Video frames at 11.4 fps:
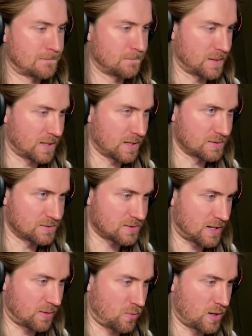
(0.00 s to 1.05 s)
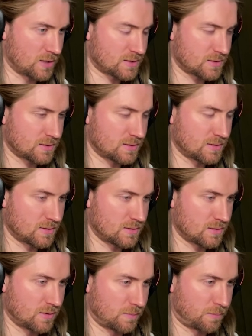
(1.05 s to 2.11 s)
because I want
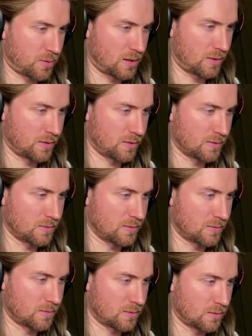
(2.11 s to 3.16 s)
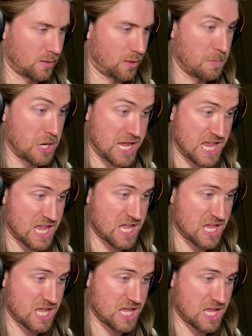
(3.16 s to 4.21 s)
the money.
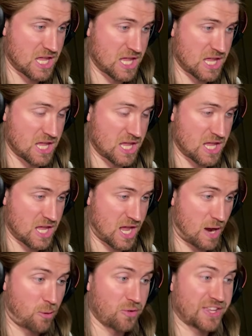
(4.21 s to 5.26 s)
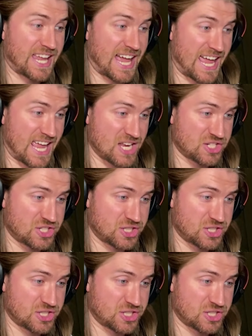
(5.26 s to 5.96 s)
I want the cash.